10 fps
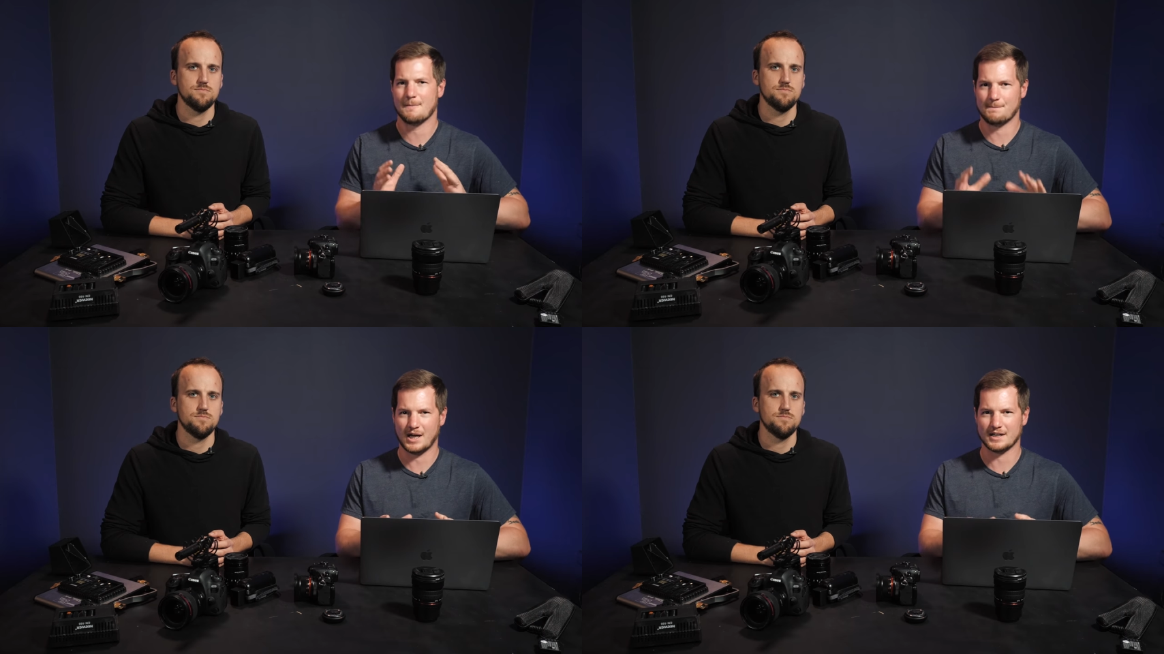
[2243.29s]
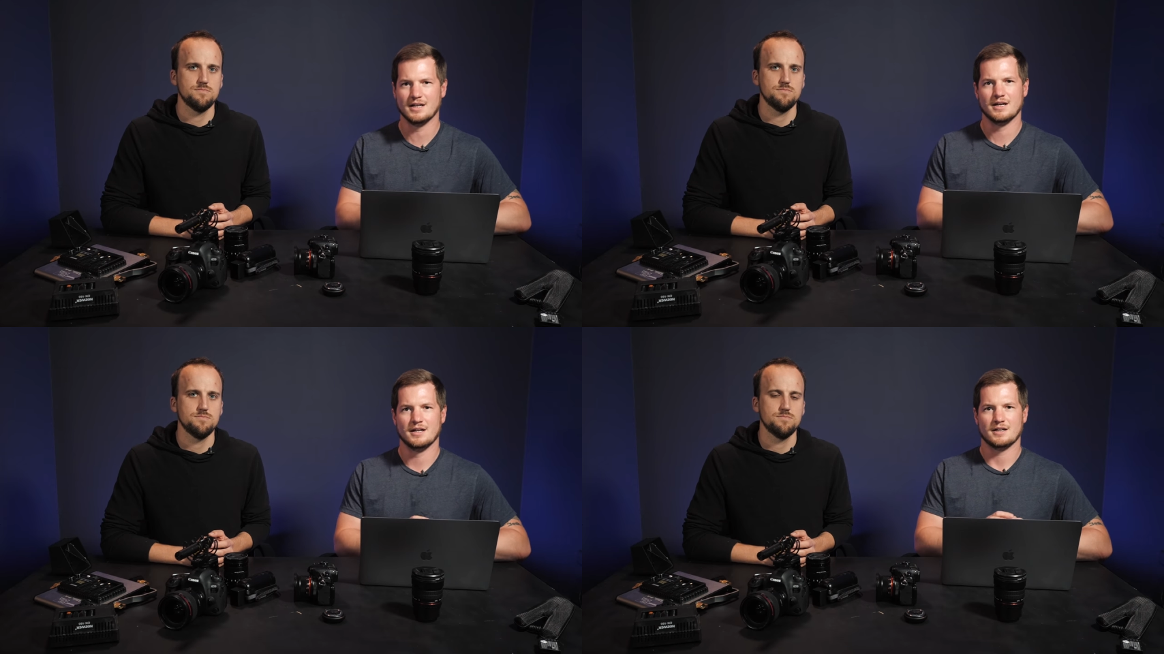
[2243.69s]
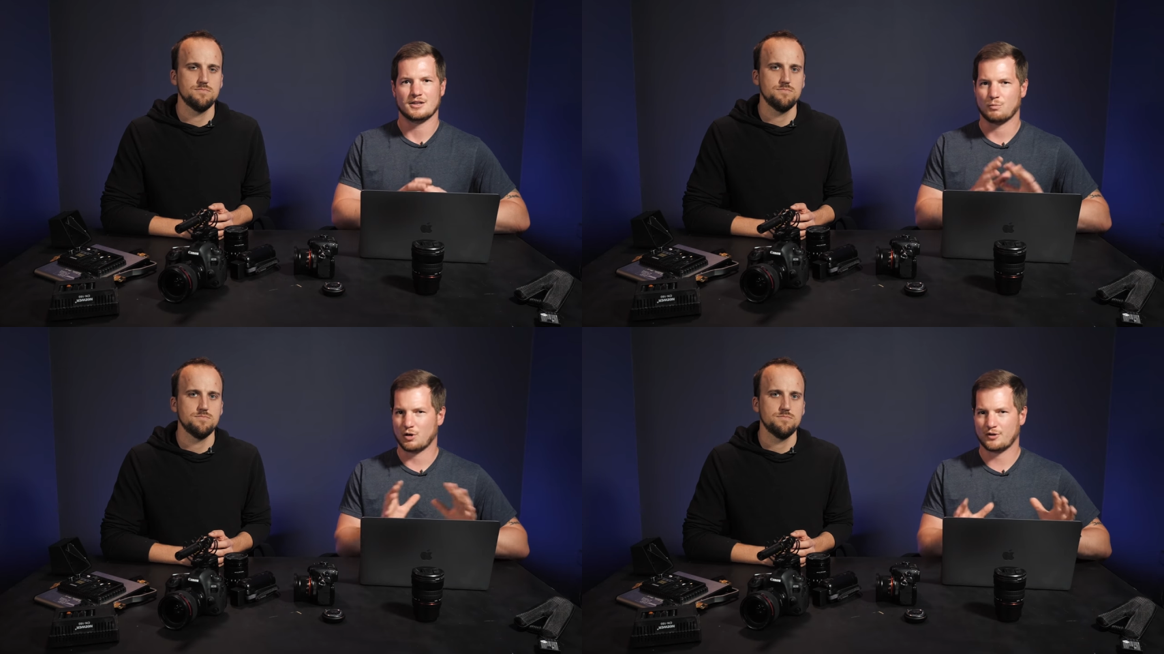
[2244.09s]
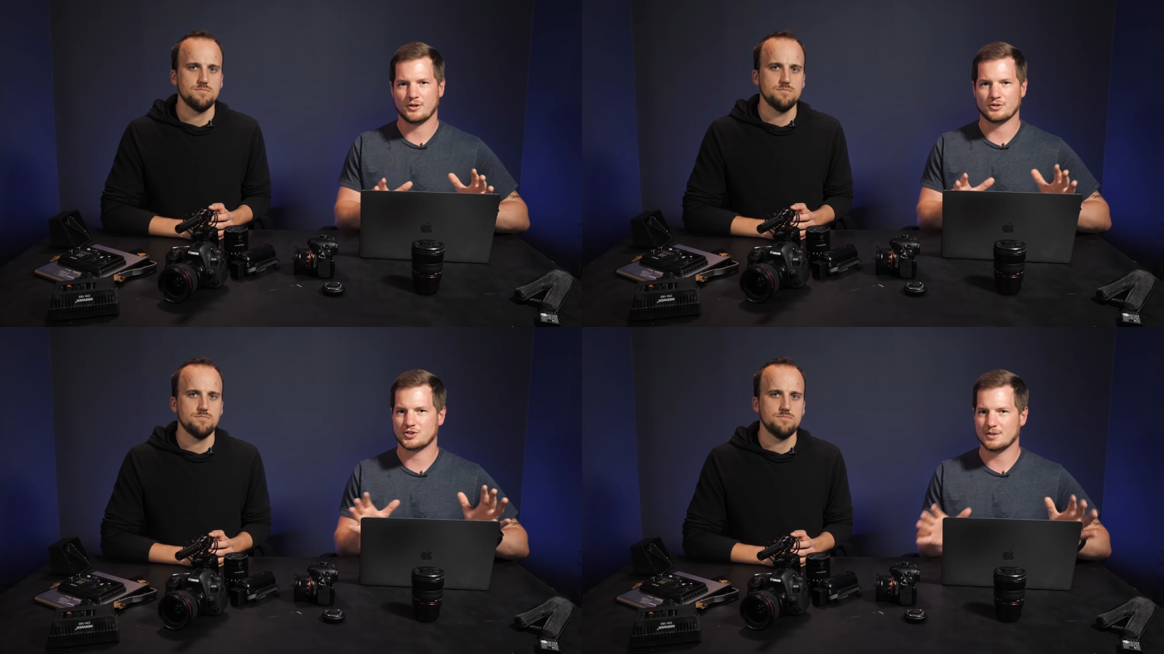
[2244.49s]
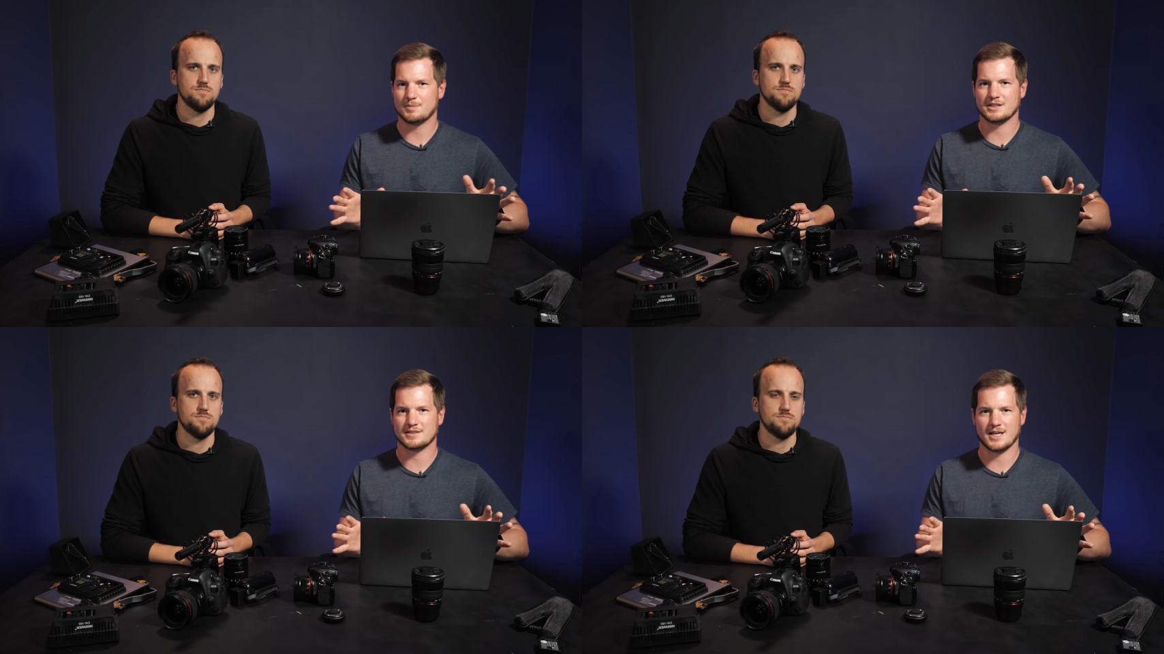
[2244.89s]
Speaker 1: but the workflow should
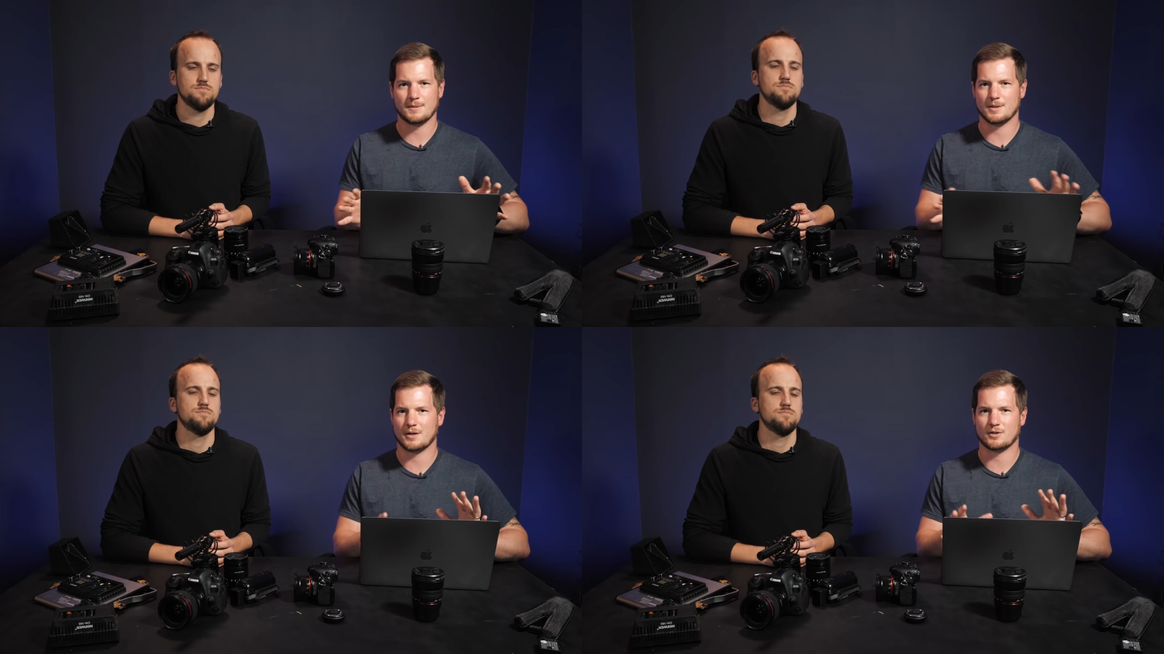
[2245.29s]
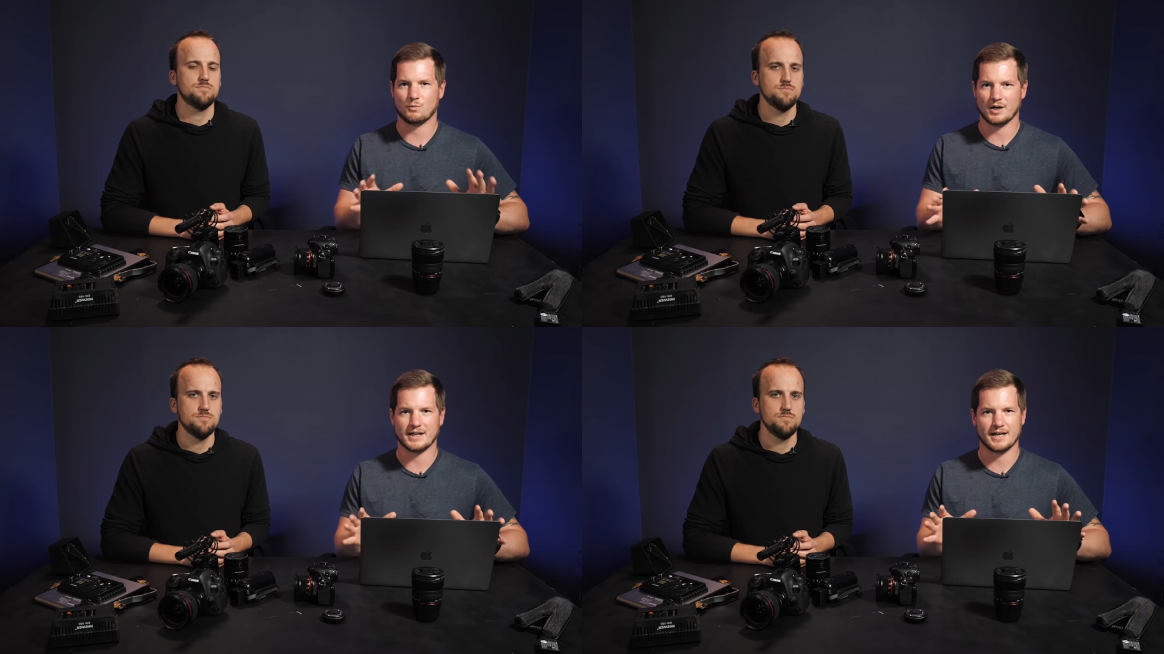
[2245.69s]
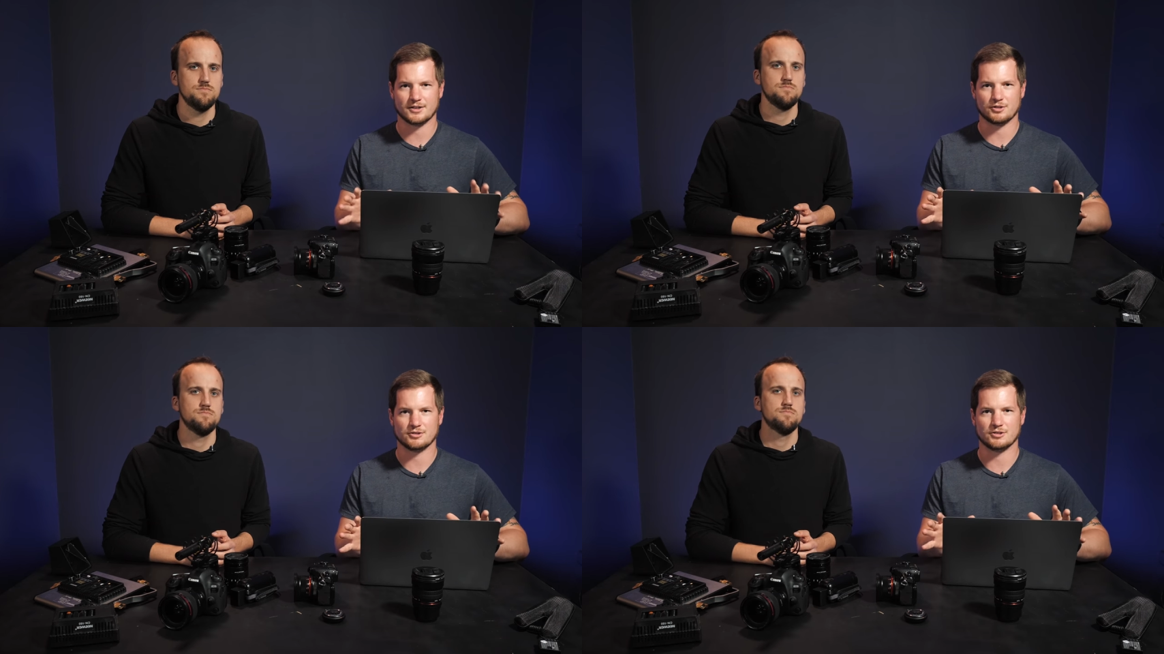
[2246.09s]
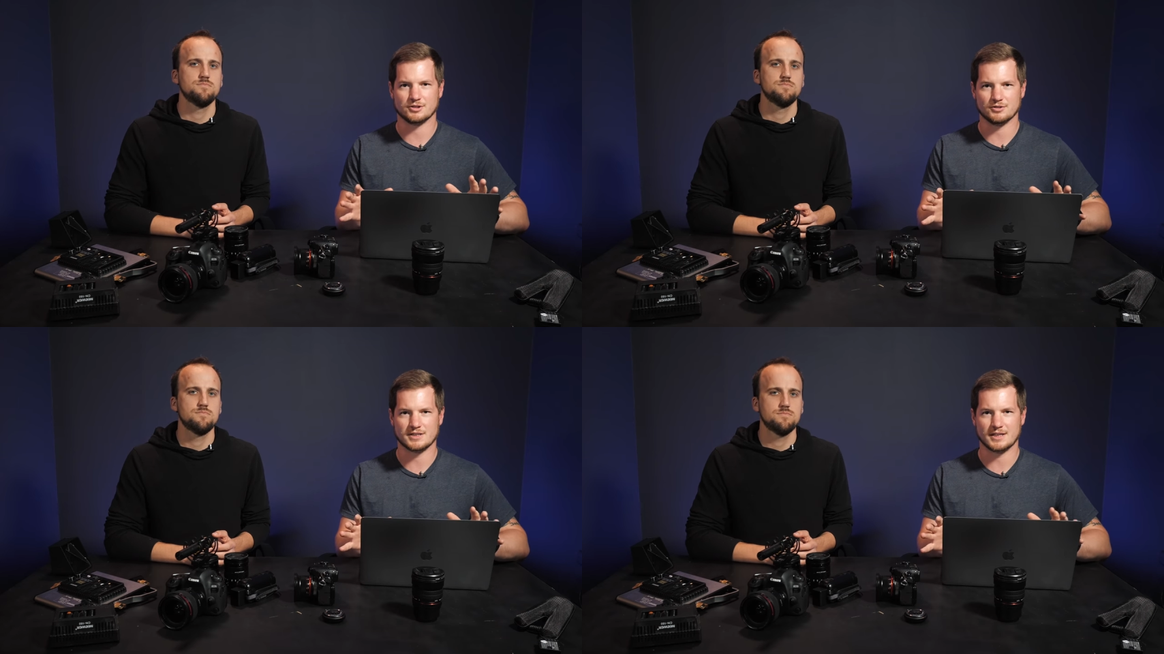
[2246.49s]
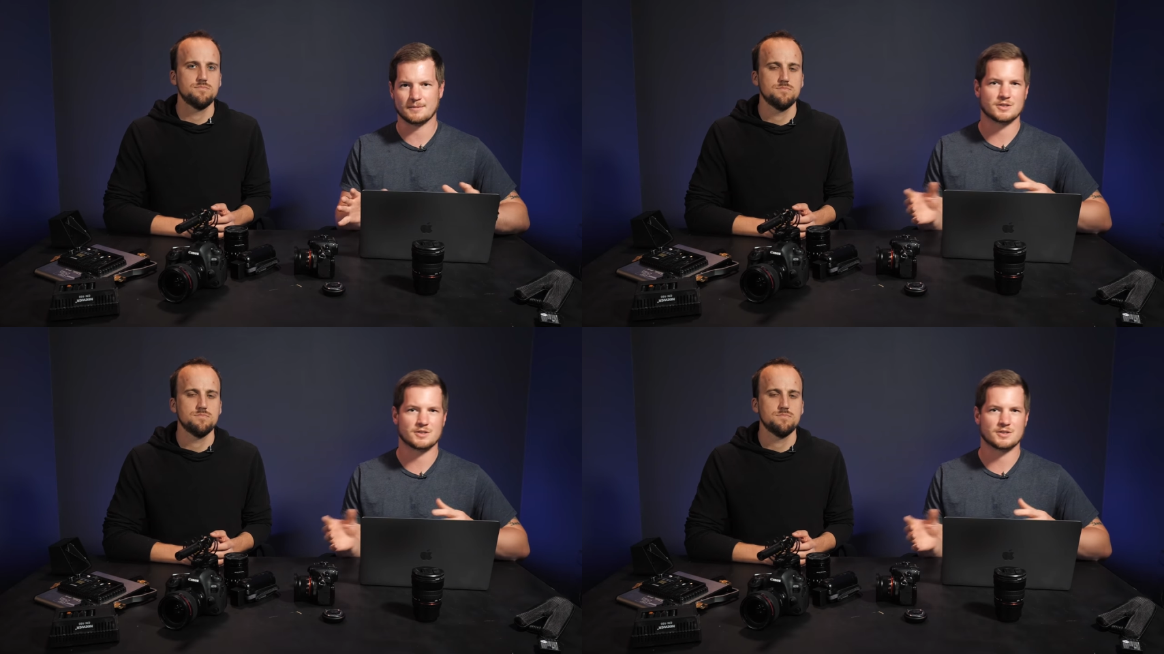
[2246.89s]
be the same no matter what editor you're using.